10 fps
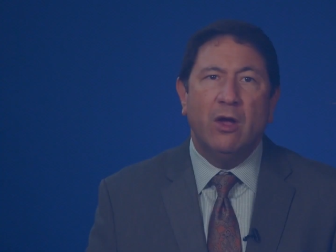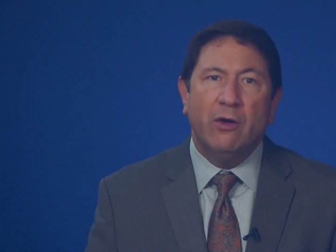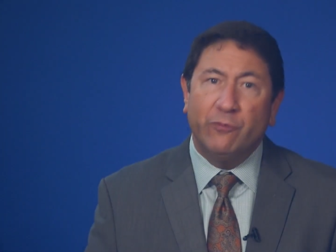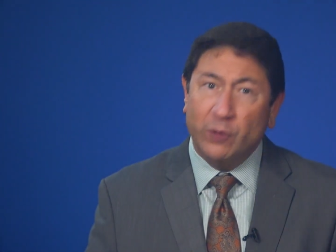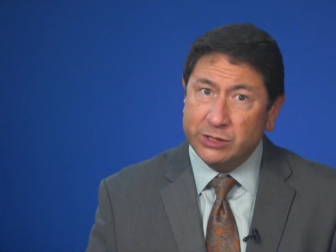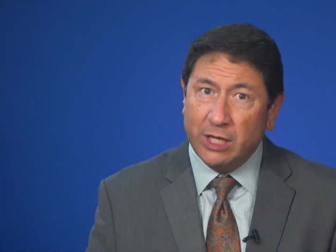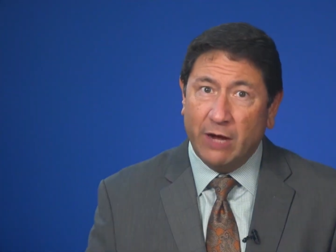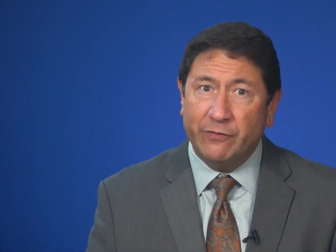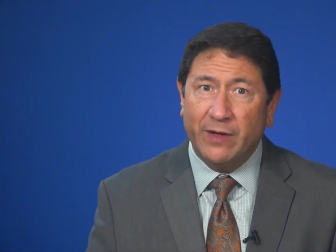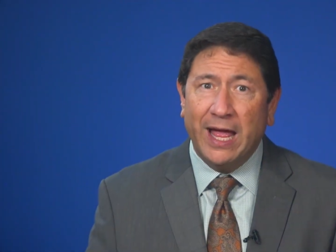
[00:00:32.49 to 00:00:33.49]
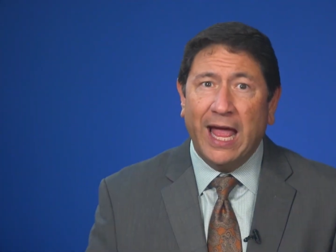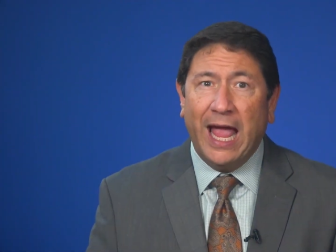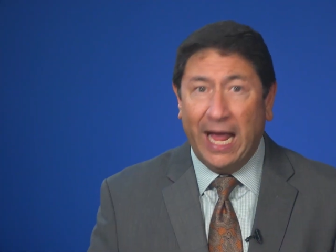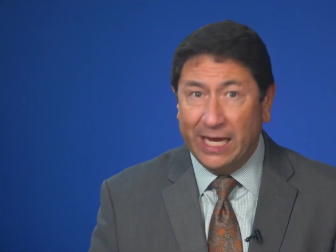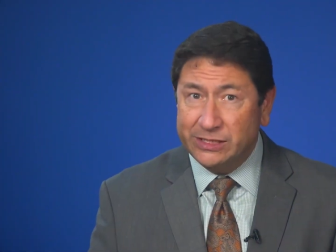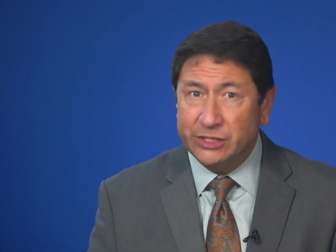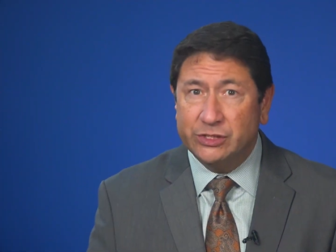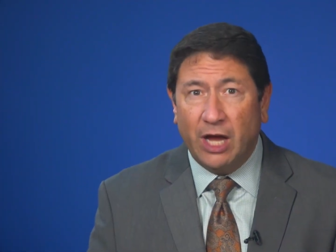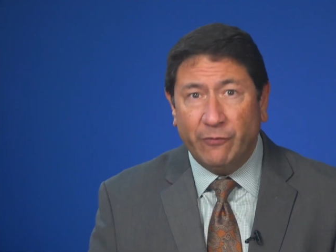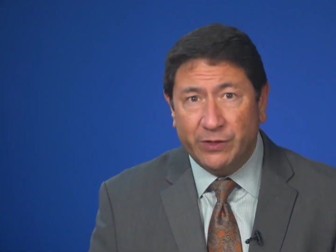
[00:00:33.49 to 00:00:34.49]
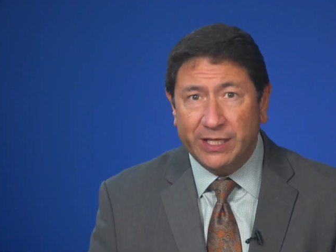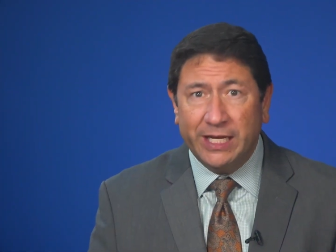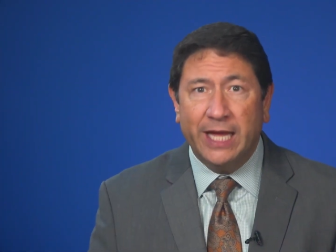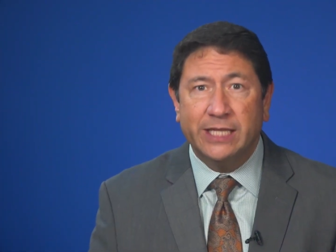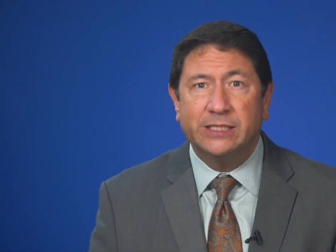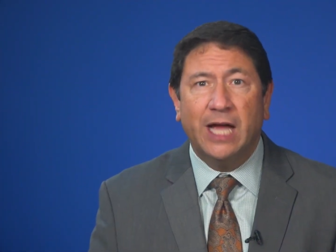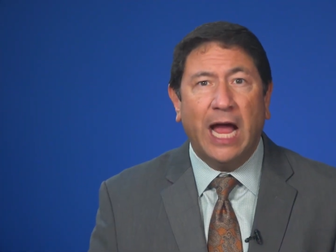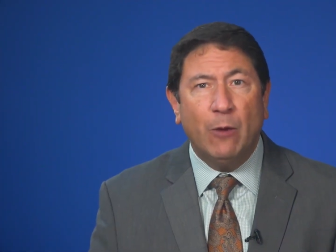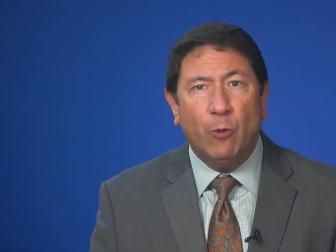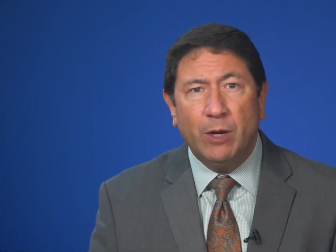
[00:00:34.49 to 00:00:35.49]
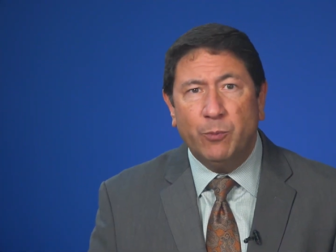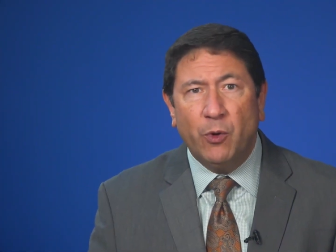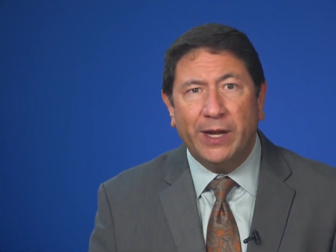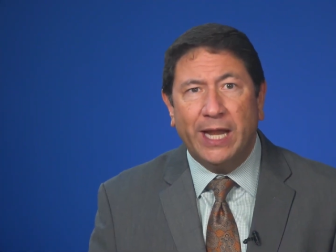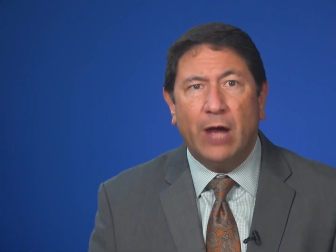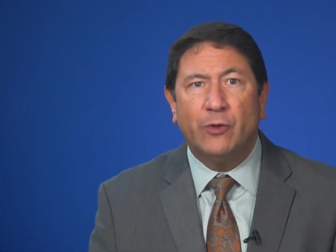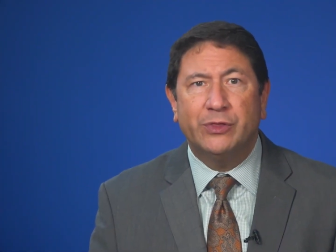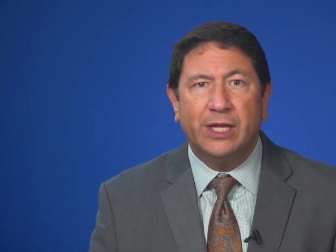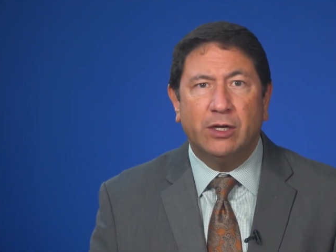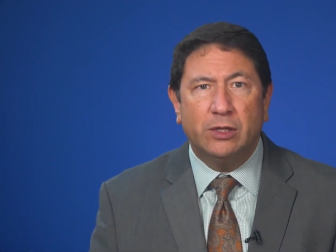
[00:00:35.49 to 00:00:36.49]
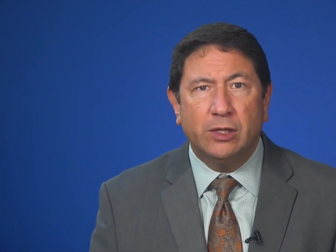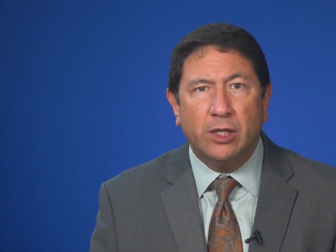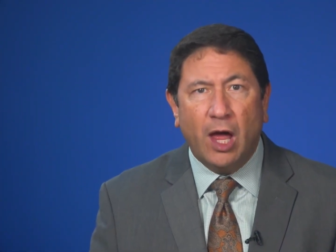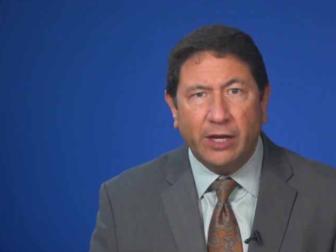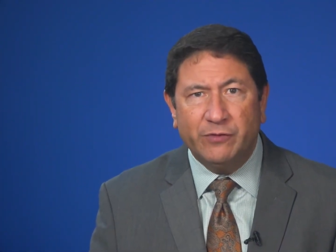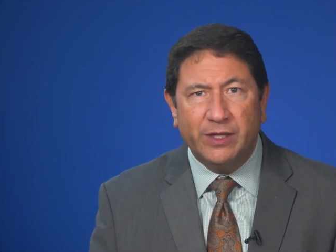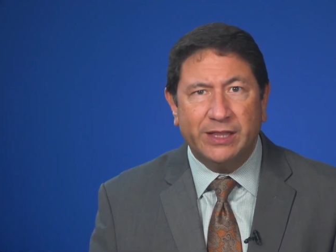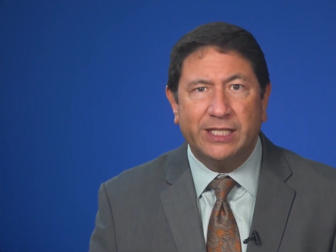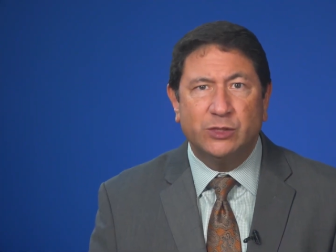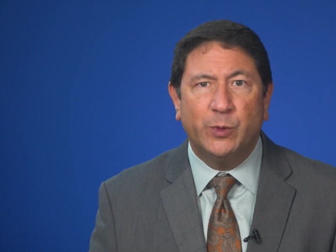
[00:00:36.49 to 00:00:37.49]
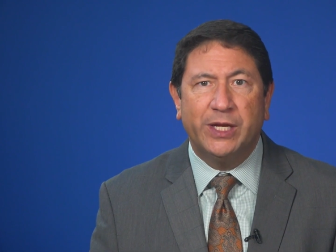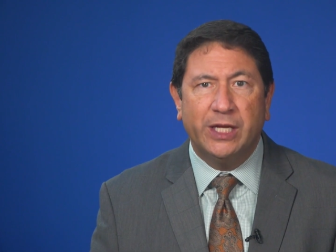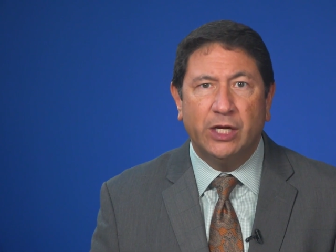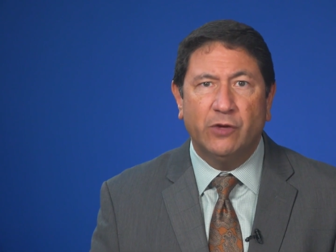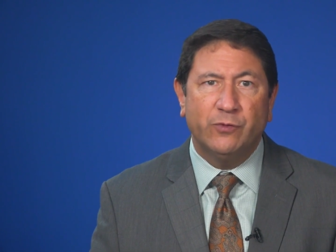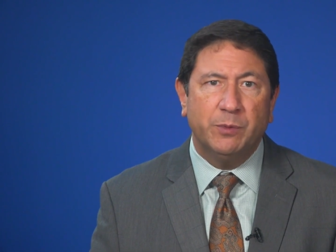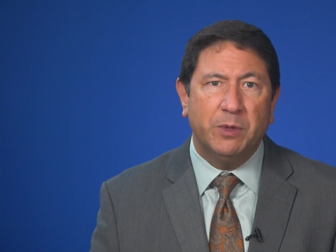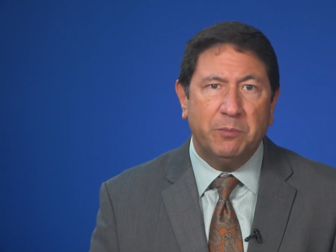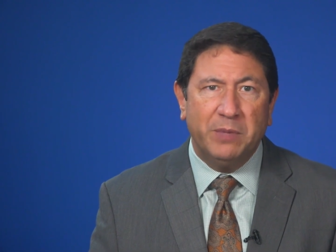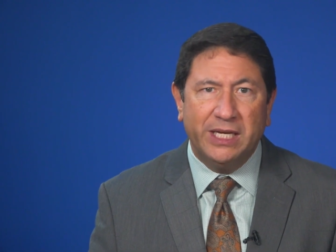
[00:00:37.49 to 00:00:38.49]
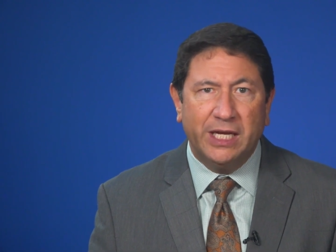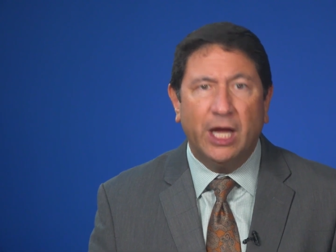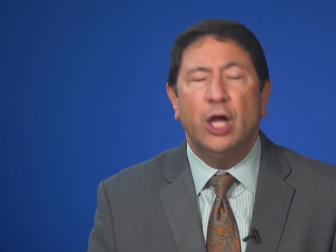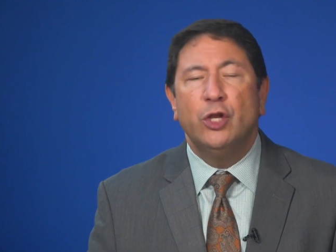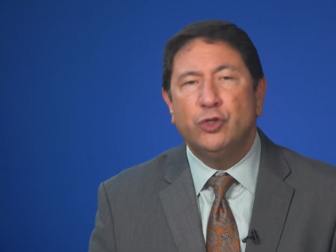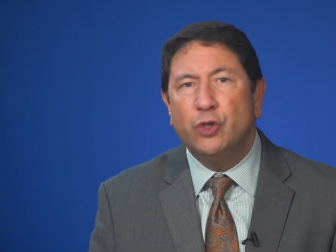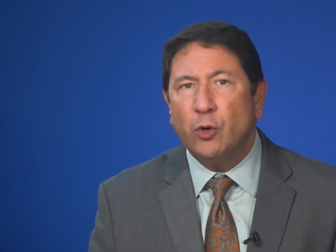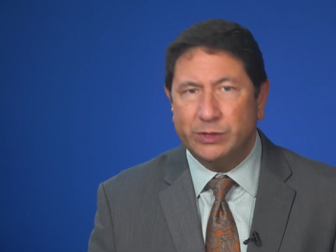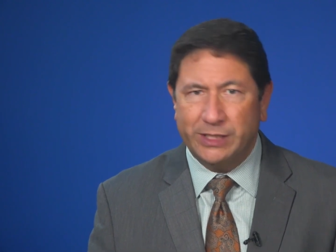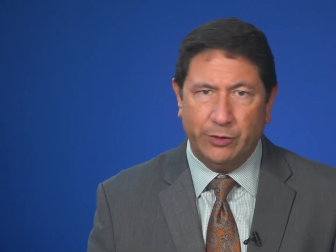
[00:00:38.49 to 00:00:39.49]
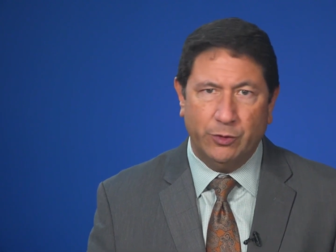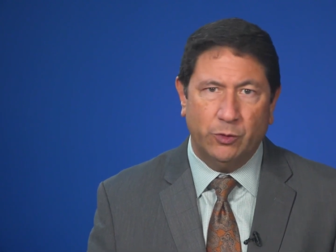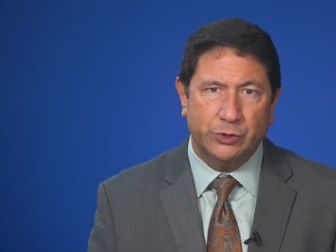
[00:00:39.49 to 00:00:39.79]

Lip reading: First off, as is often the case, I want to point out that a lot of the things we hear from the media don't tell the whole